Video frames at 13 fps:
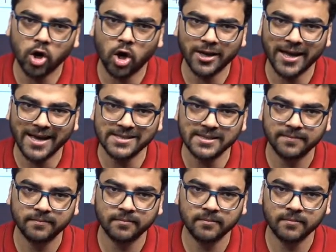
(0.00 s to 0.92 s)
not, guys.
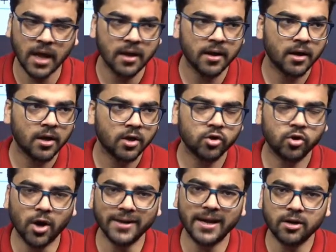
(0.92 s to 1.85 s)

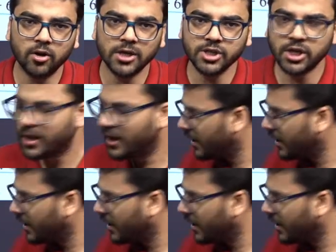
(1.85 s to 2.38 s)
You got that logic?